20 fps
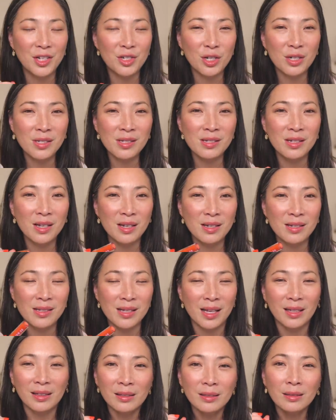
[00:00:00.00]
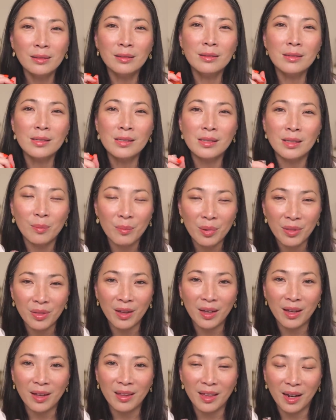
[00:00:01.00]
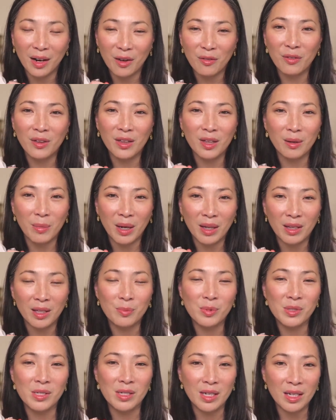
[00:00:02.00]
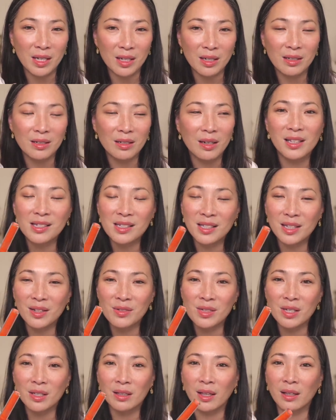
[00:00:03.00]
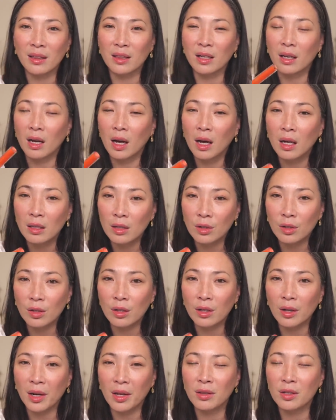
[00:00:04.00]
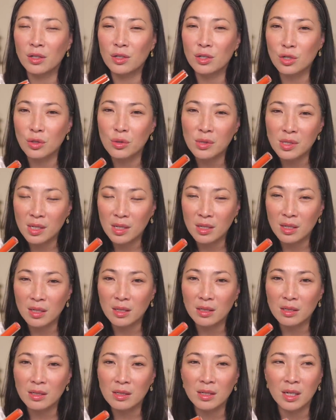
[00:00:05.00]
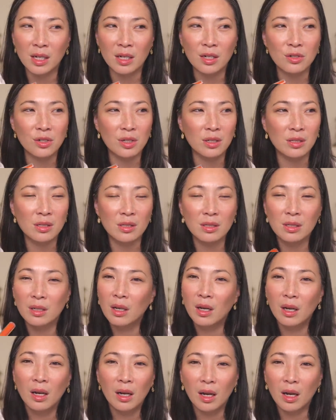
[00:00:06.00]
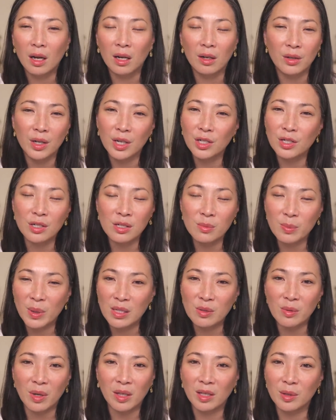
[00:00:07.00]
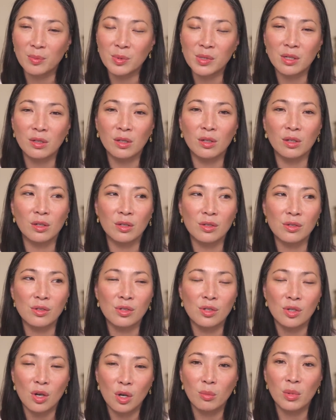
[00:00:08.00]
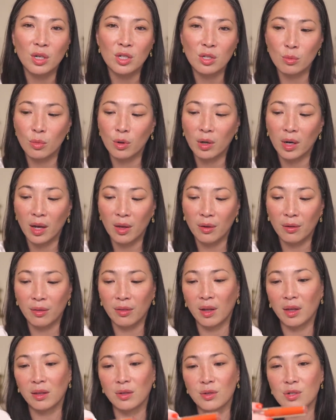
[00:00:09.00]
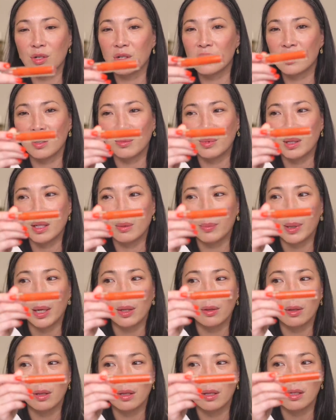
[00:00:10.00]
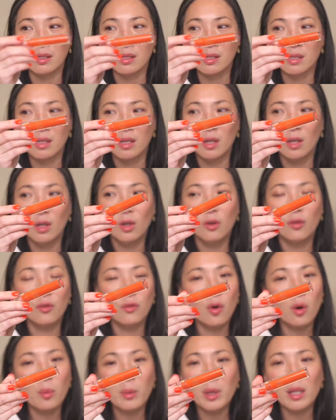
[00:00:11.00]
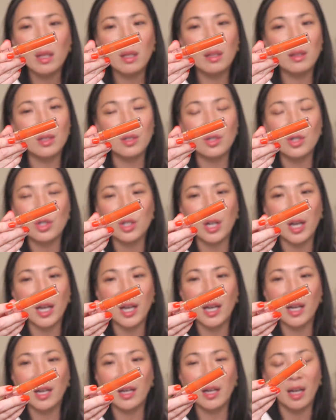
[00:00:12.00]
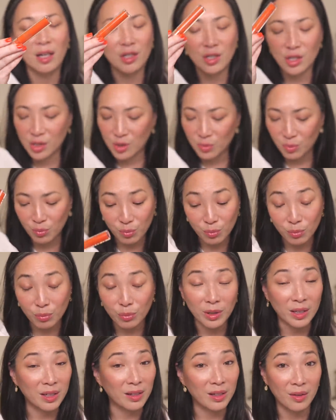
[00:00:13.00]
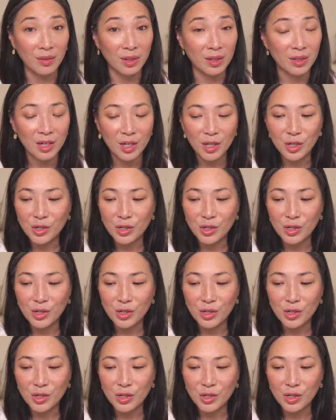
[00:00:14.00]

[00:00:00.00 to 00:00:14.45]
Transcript: It just does that little something that I feel like my lips need. This gives it like the color and the juiciness, and it just Uh, it just makes my lips look so much more healthy, and there's just something about this formula and this shade. I just really love it.